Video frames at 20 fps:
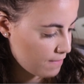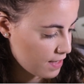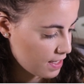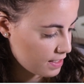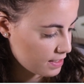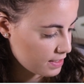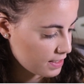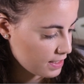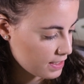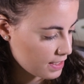
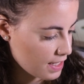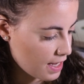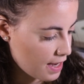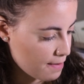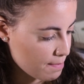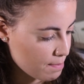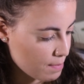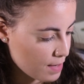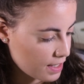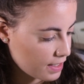fingerings
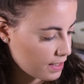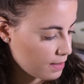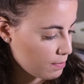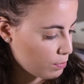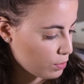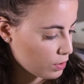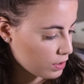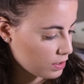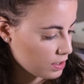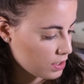and mark
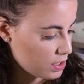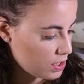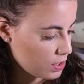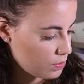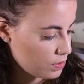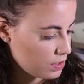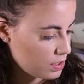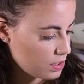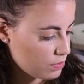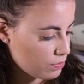important
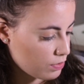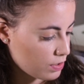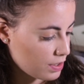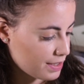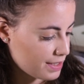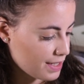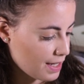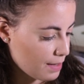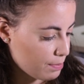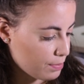sequences, for
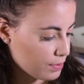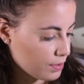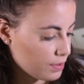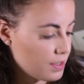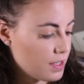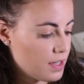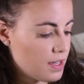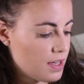example.